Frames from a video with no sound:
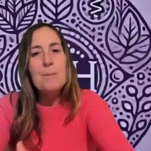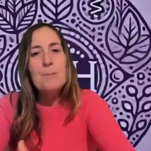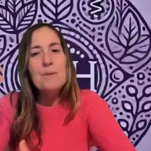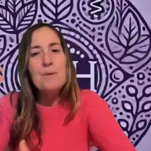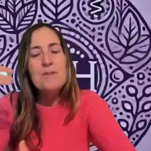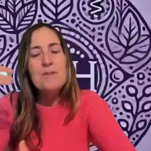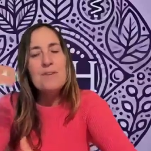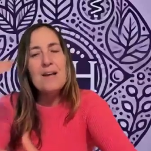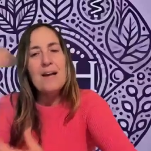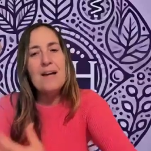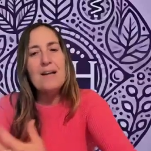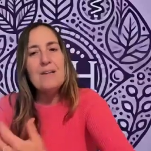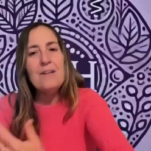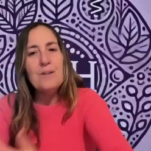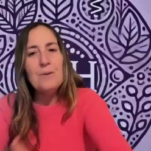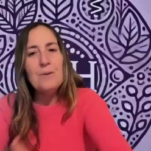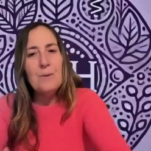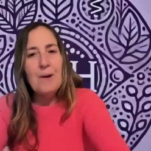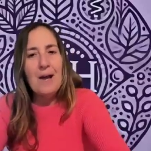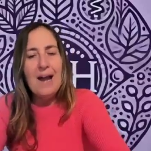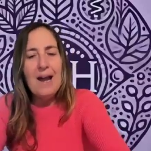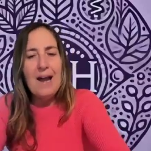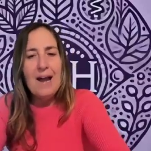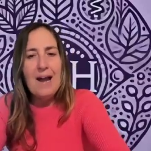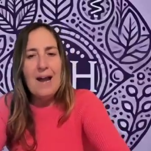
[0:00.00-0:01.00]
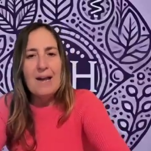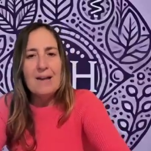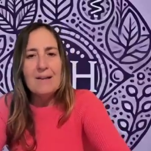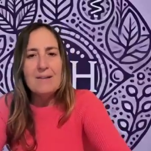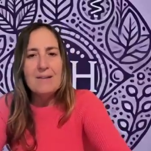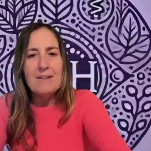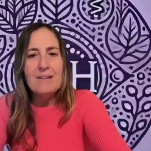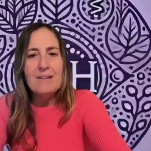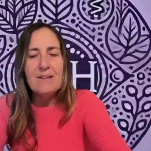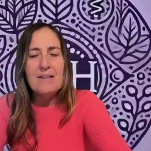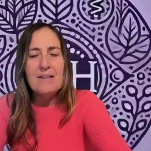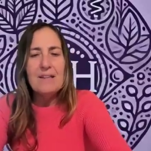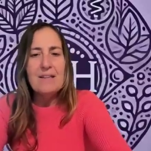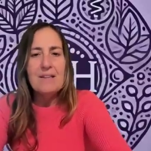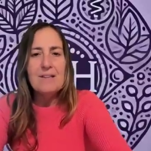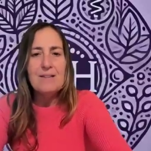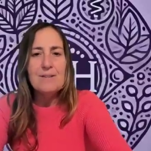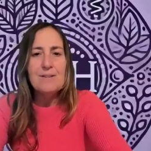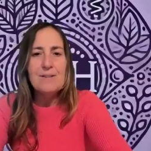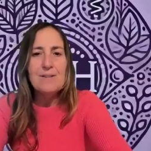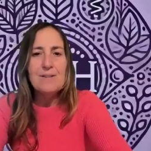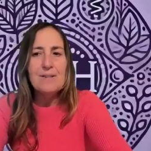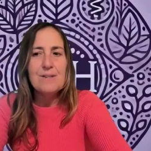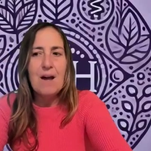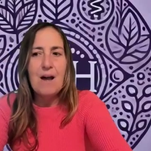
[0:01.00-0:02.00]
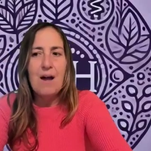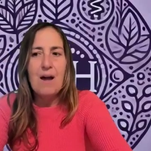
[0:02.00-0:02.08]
But then you add these